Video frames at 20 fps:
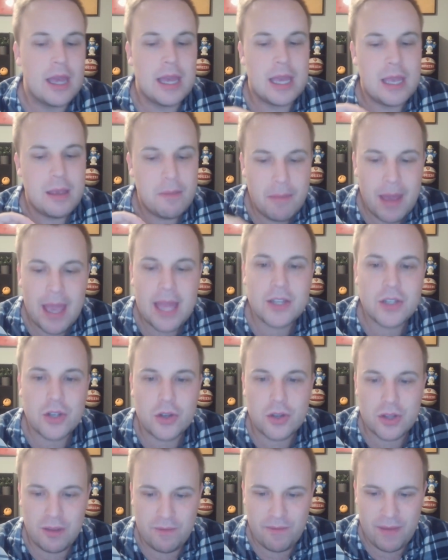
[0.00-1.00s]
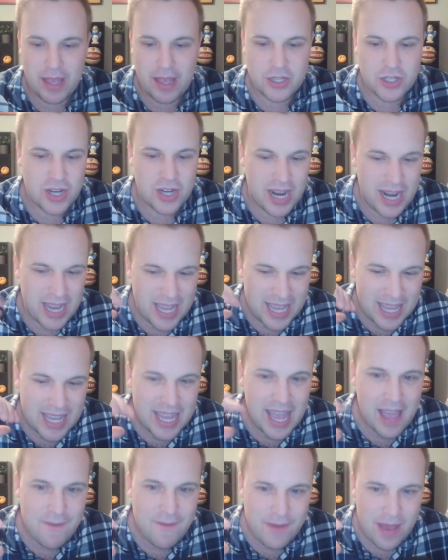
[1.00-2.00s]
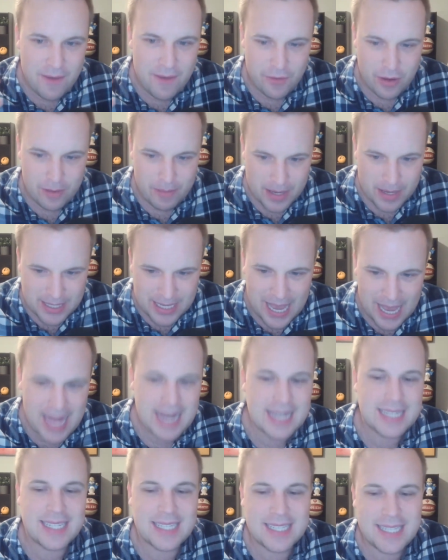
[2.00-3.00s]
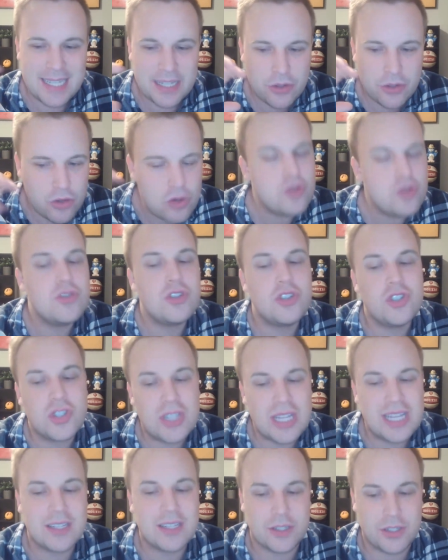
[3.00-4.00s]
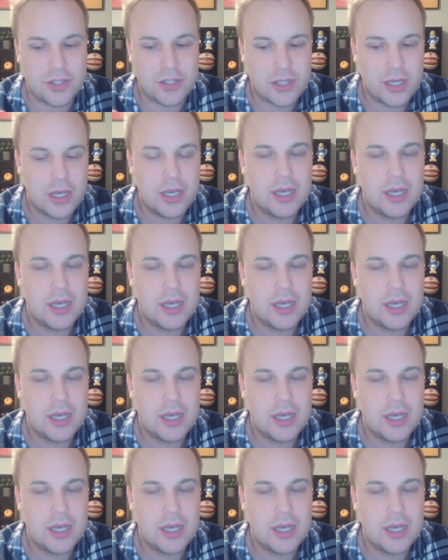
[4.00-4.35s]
He made his only foul shot. He got five rebounds. He had an assist. He had two steals.